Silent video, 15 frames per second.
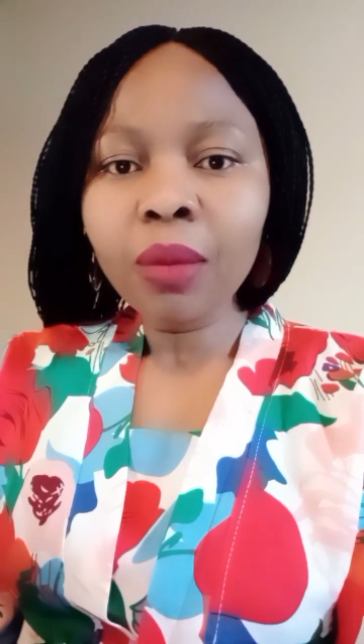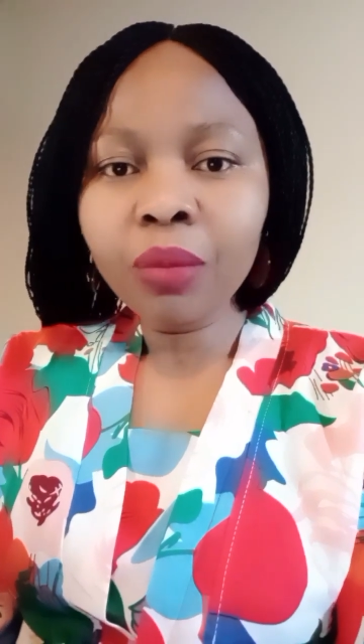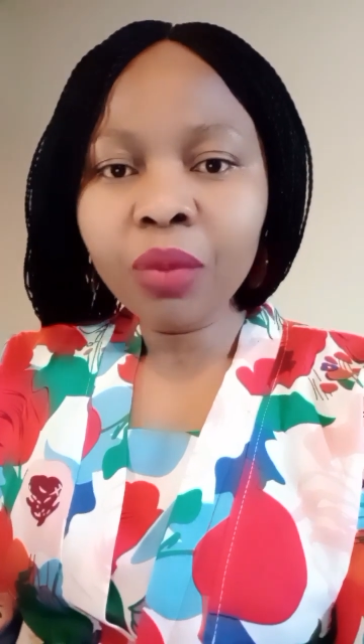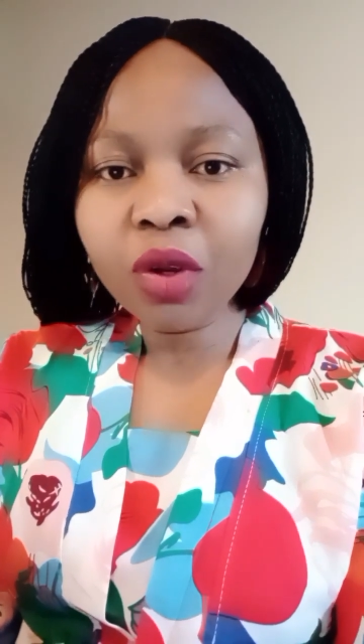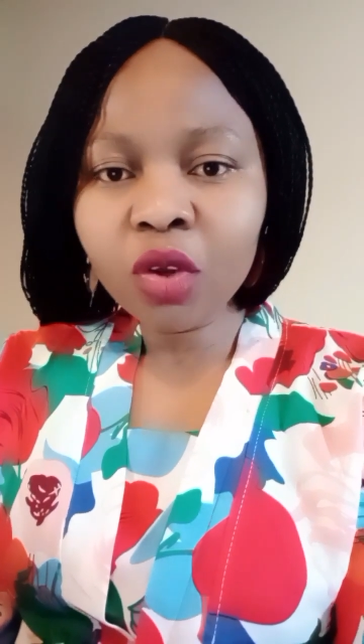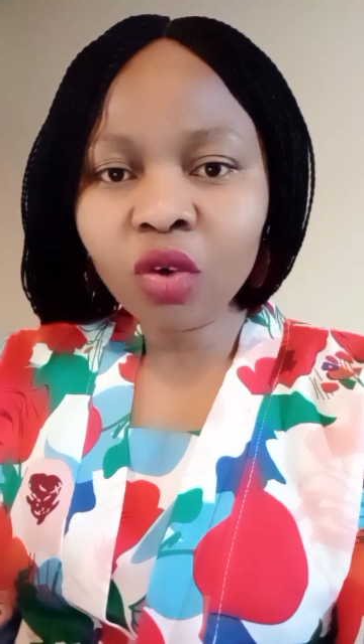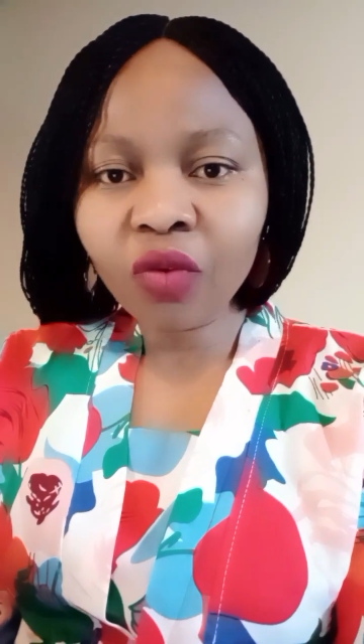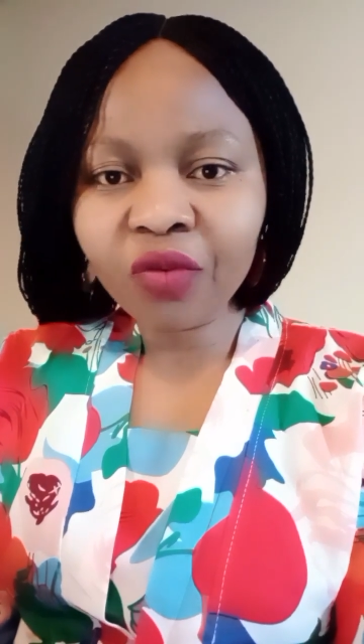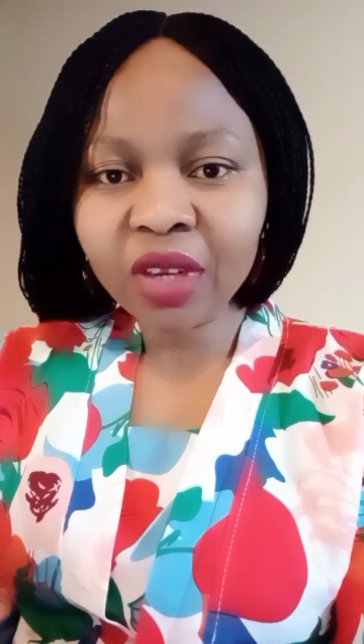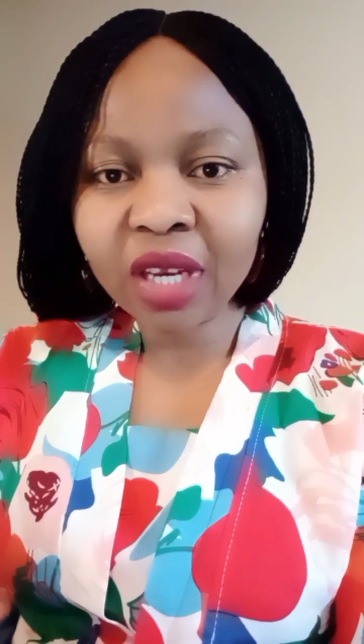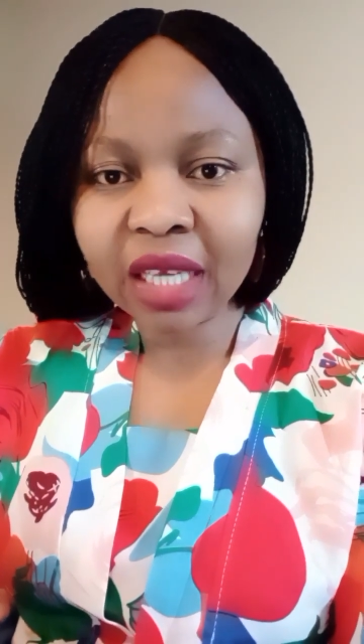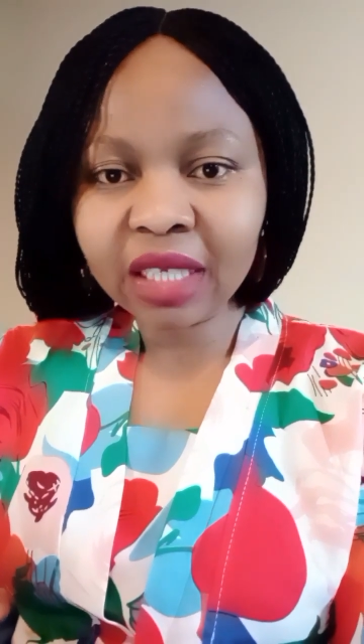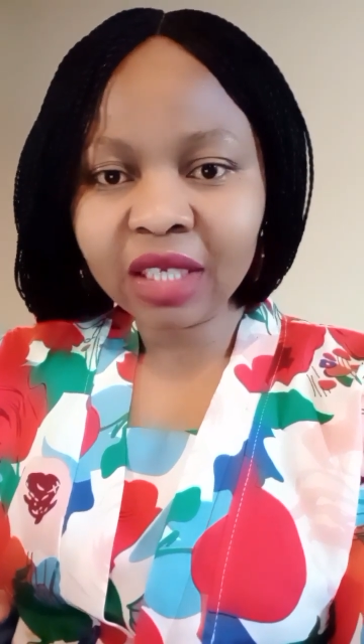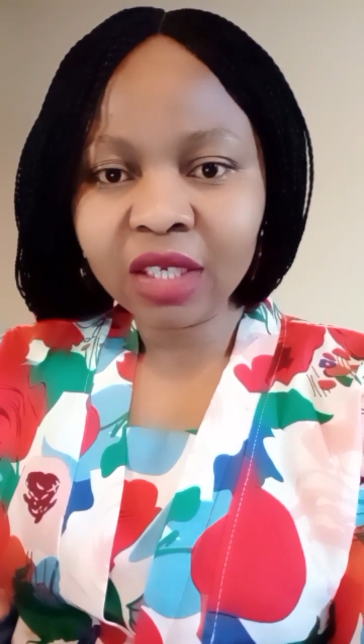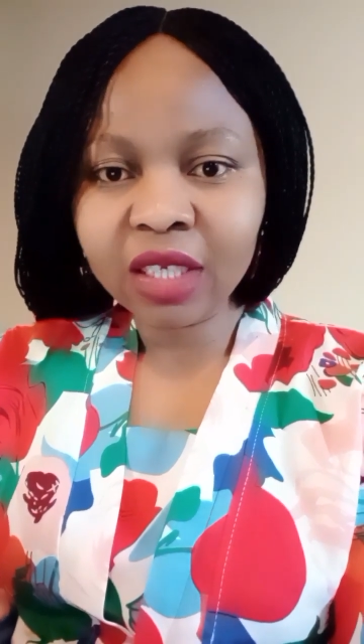Bring your
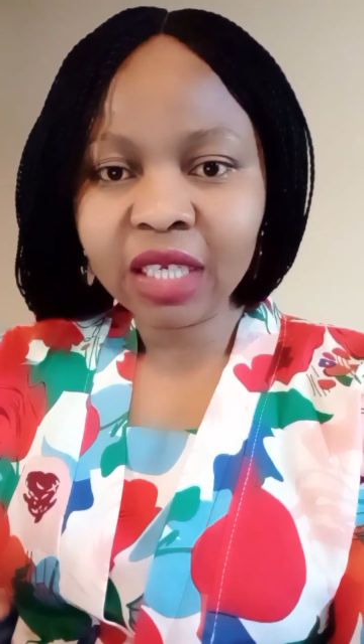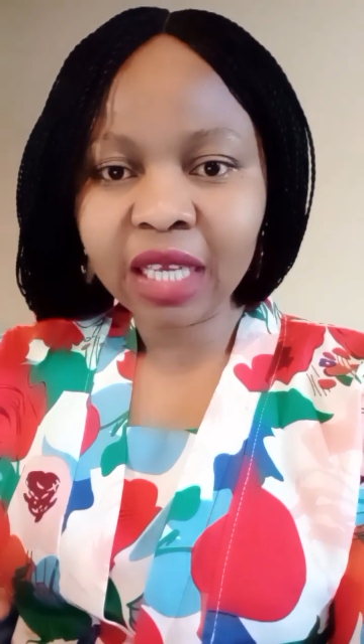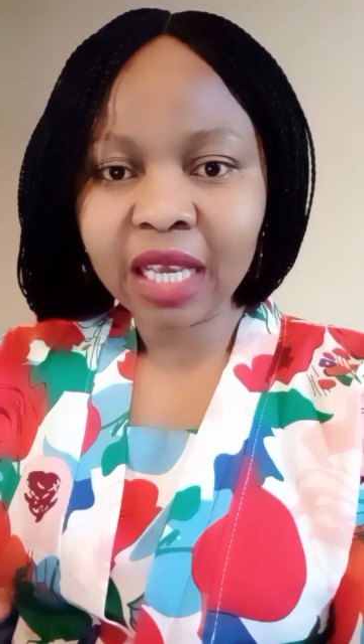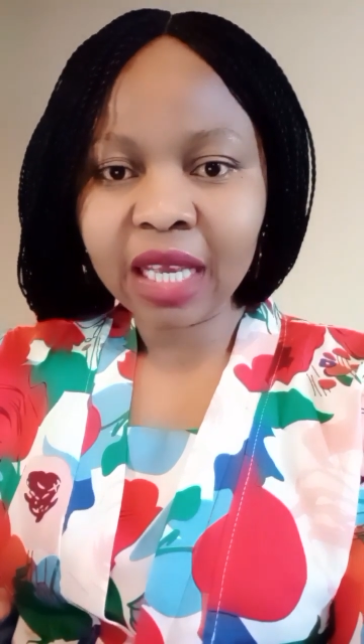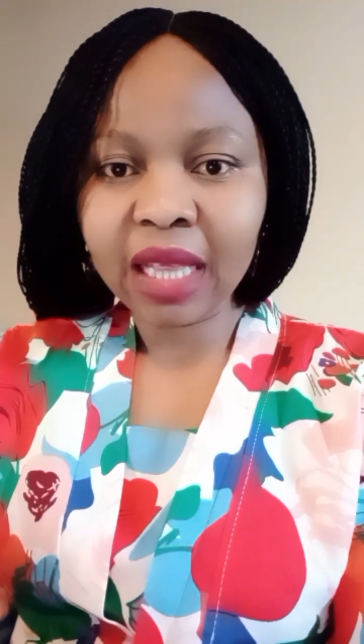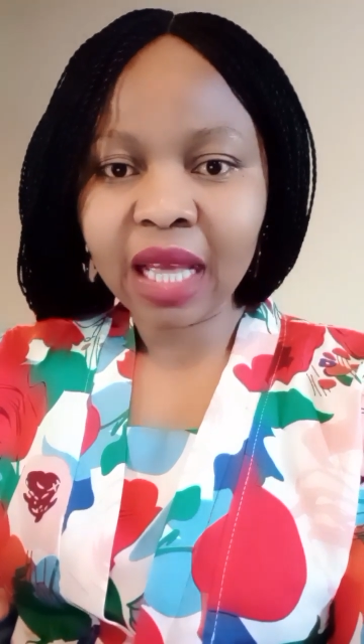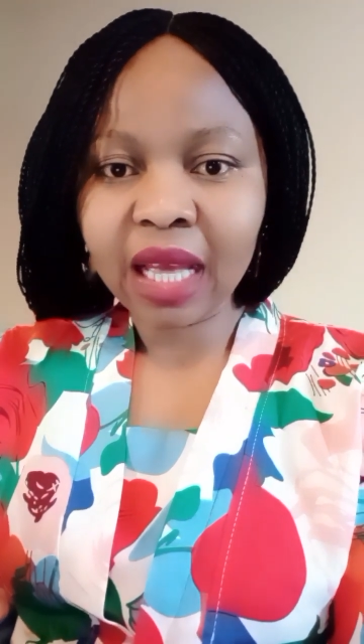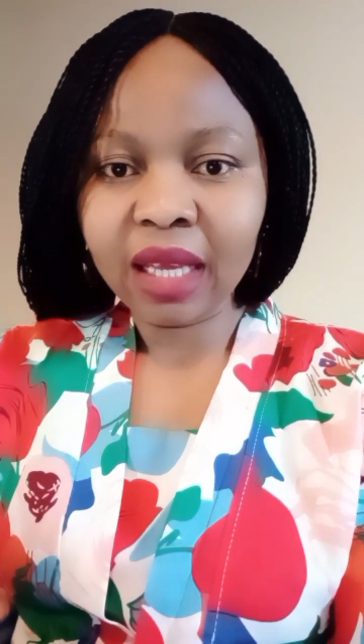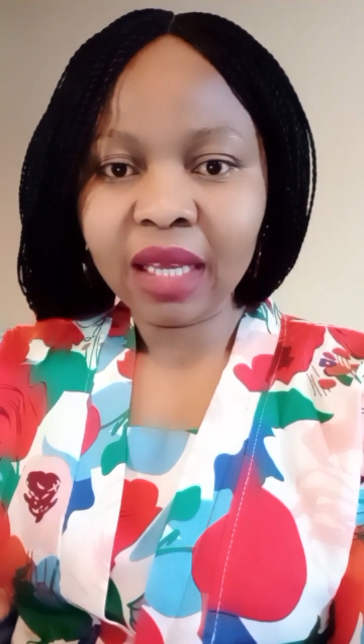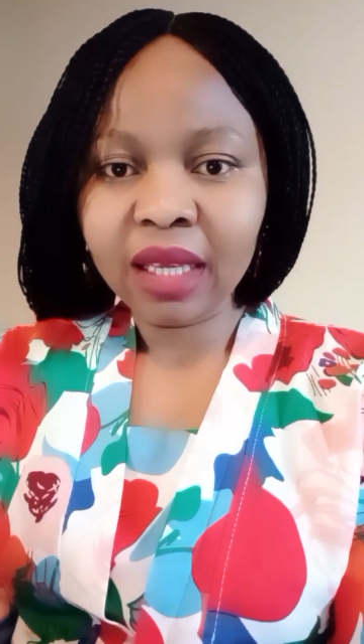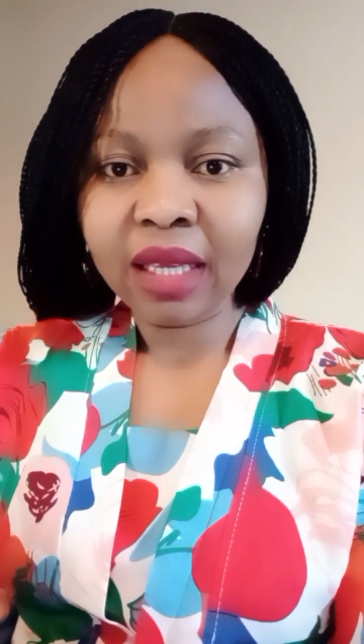finances together